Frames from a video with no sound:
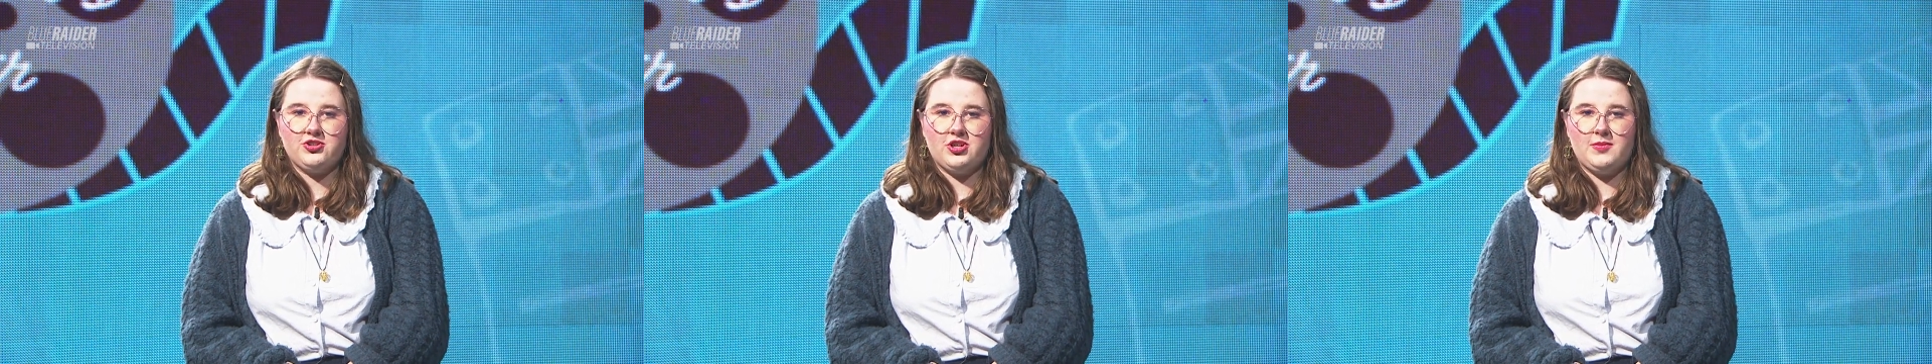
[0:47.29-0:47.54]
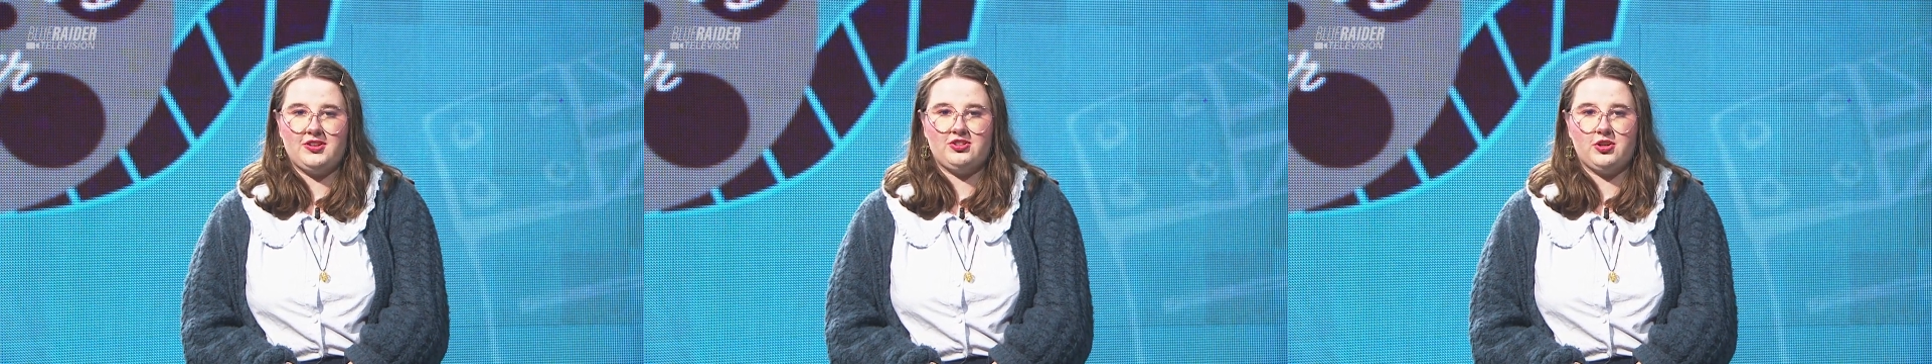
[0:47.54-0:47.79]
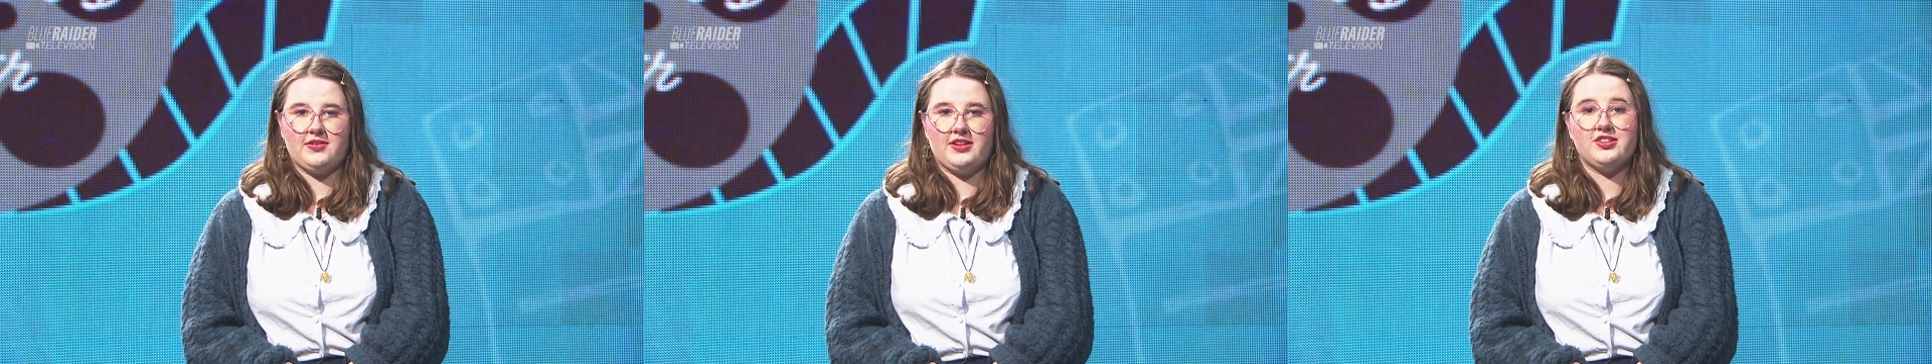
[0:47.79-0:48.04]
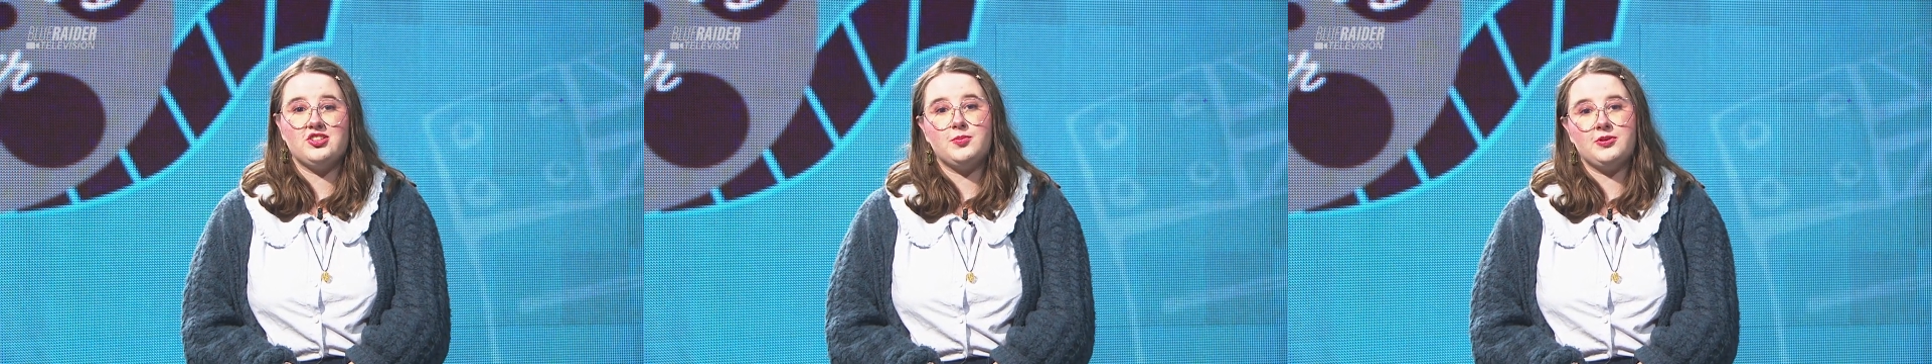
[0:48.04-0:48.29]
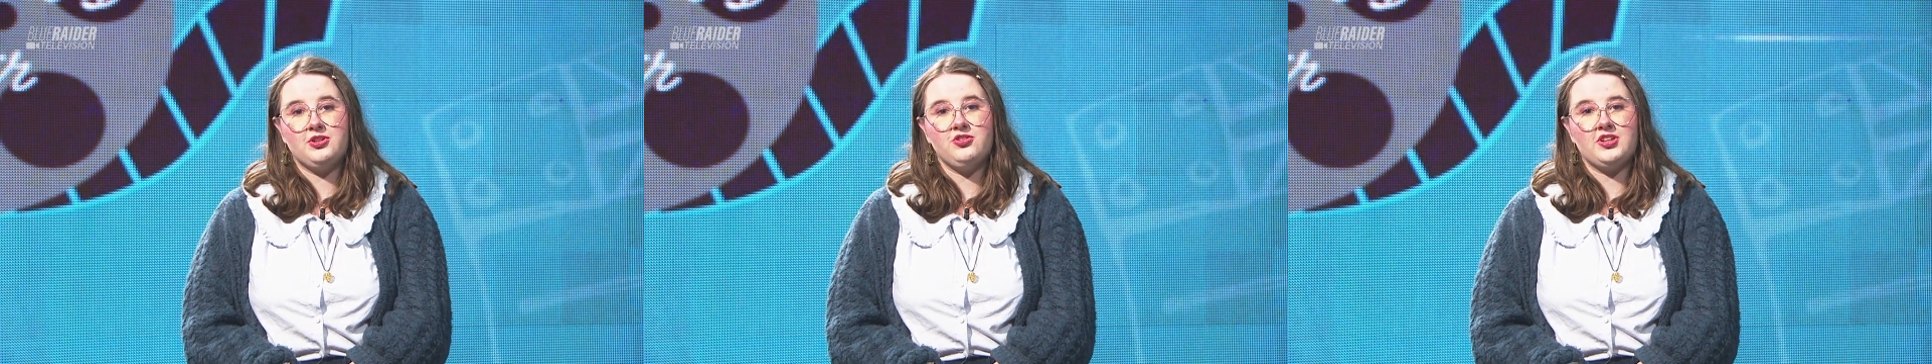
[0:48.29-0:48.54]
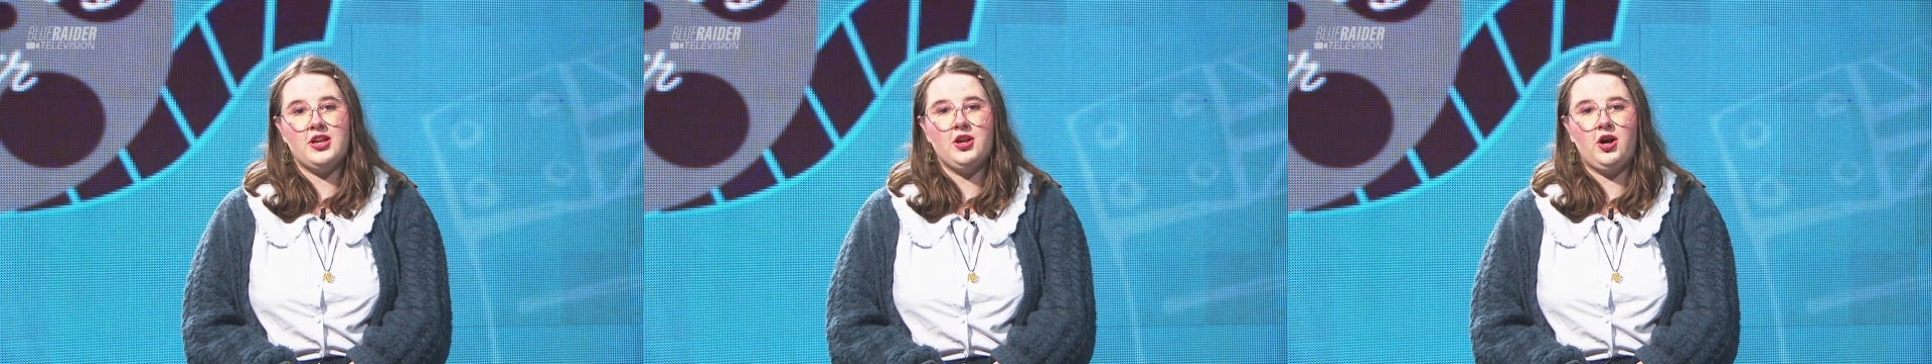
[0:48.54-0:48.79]
streaming service to
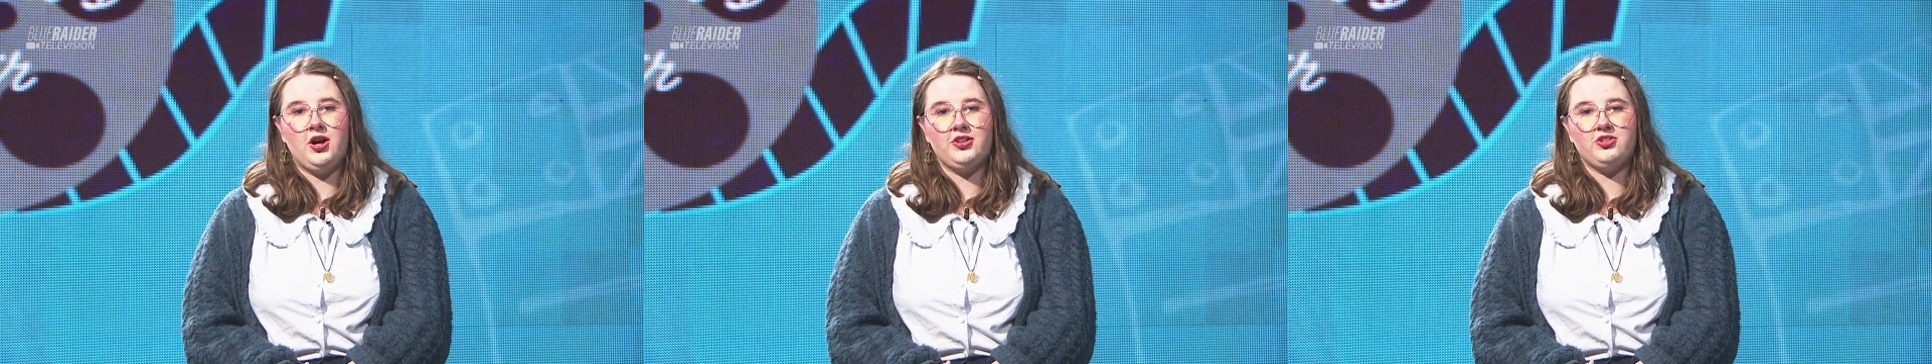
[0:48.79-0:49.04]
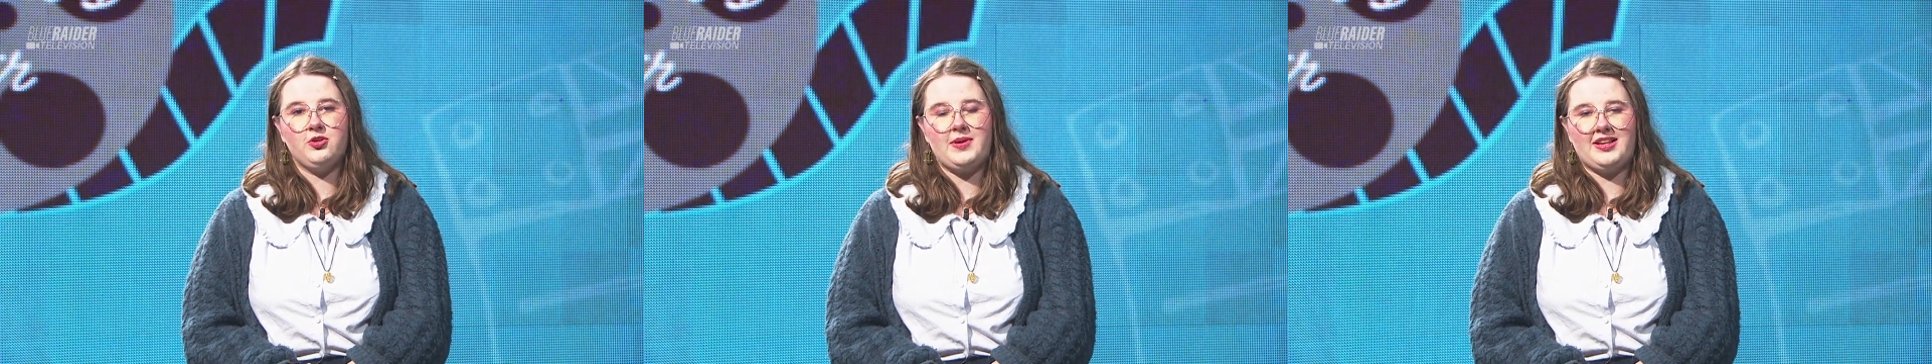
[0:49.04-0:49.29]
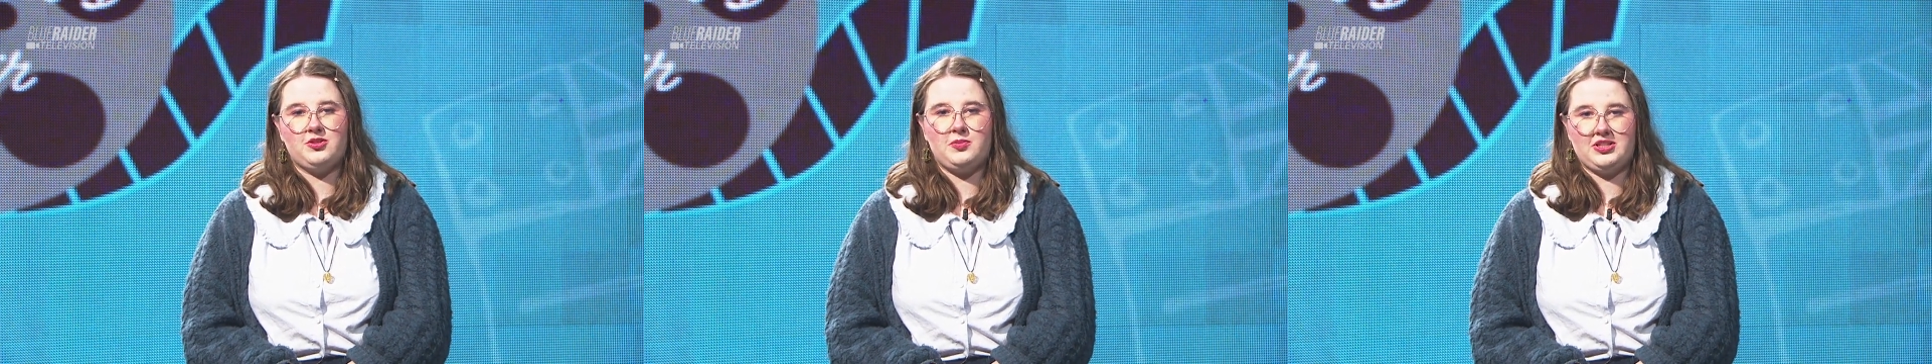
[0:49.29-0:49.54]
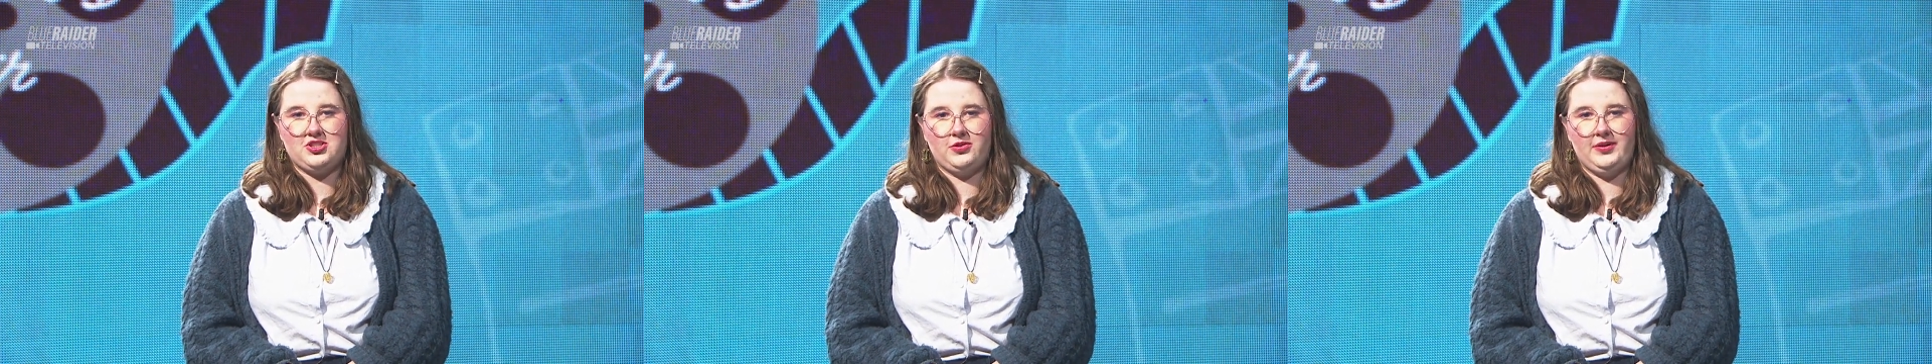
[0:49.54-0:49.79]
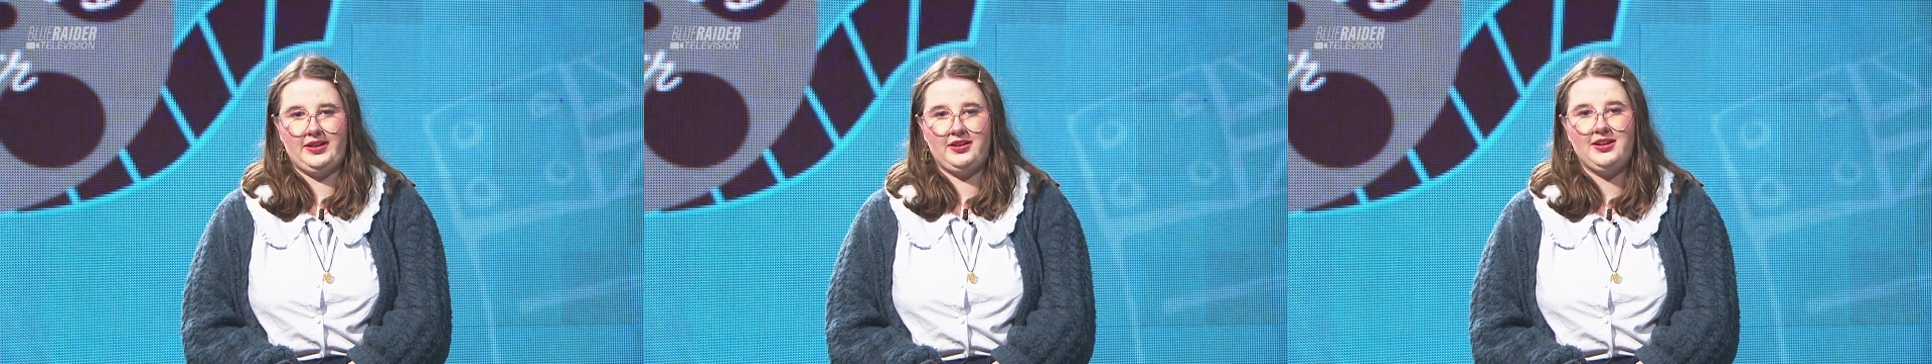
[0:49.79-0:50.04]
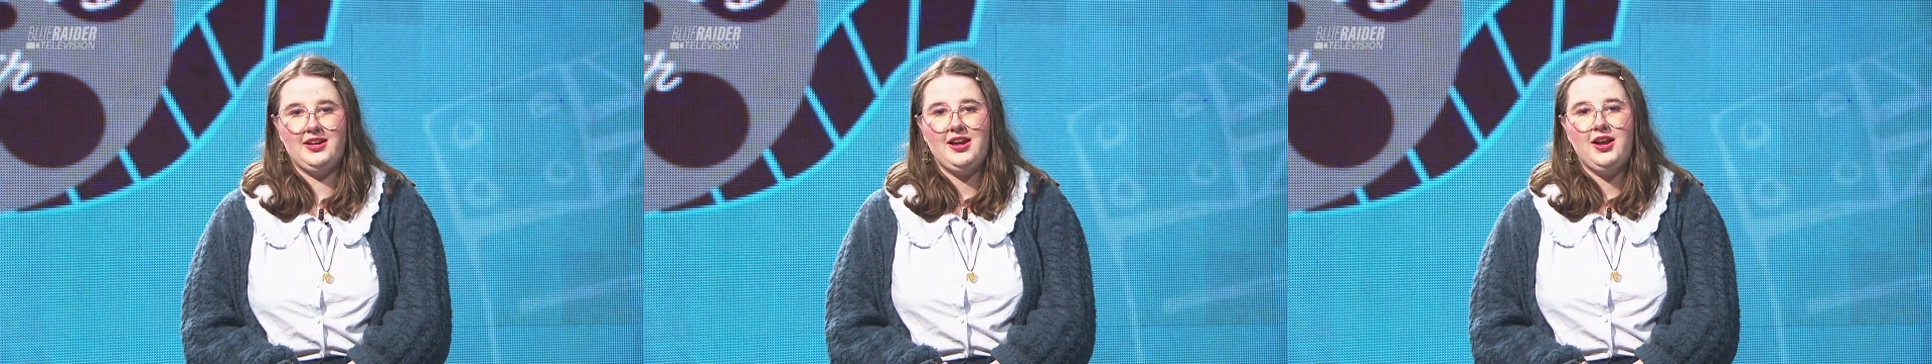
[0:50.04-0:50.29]
produce an Oscar Best Picture winner.